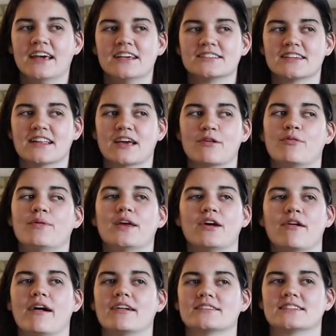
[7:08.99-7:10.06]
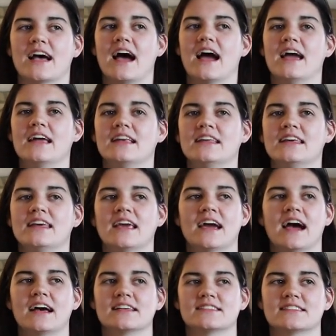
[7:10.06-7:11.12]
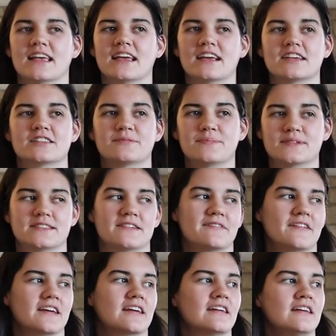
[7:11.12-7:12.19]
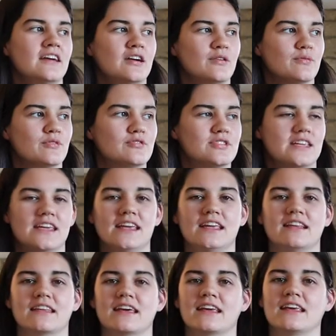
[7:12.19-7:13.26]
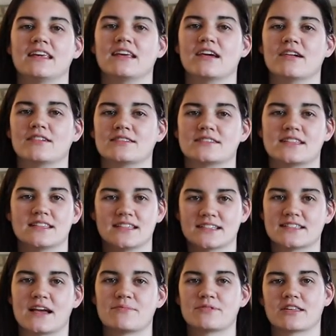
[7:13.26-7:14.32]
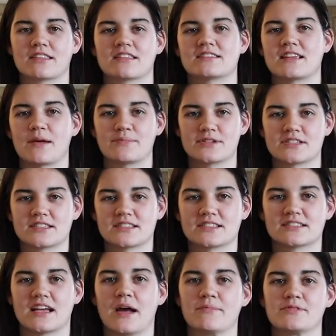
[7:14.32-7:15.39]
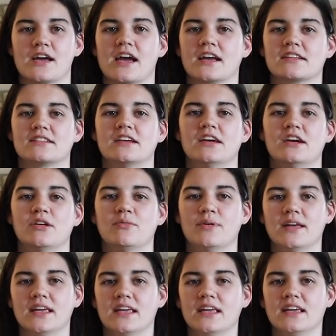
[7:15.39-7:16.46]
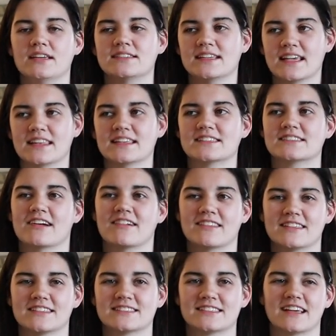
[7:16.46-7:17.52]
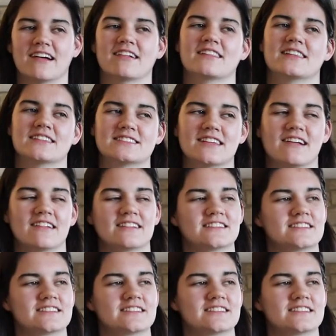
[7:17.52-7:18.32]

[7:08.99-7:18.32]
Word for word: So like when we go outside, he has like a specific routine, like he goes to this object, this object, this object. We sing this song, this song, this song.